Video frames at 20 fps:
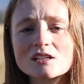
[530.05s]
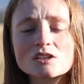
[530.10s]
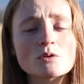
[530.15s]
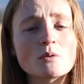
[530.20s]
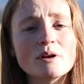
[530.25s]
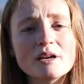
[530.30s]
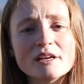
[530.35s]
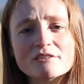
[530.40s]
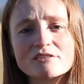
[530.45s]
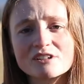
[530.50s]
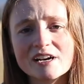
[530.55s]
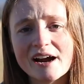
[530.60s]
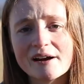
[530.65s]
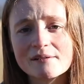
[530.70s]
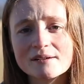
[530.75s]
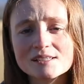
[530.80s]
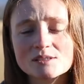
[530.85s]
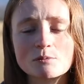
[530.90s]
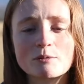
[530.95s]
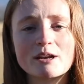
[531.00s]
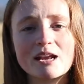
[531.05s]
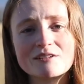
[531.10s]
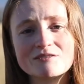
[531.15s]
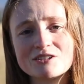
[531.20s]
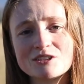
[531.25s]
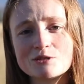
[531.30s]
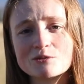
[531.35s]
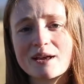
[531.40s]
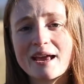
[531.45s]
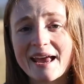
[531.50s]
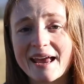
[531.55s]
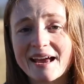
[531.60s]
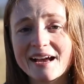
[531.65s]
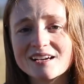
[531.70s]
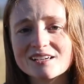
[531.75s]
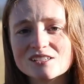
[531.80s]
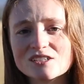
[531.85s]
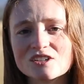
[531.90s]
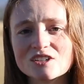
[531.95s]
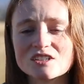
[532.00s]
24 hours, whenever you
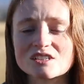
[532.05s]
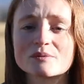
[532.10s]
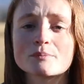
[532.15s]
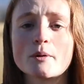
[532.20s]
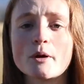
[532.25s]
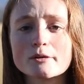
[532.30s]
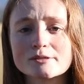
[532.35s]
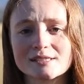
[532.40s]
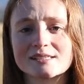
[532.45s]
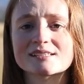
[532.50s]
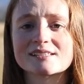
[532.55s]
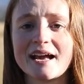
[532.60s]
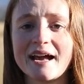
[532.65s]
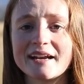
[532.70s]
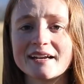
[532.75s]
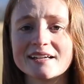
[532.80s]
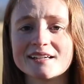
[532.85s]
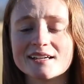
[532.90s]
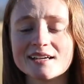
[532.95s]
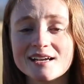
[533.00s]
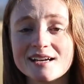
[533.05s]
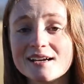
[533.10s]
can, so it's most excited.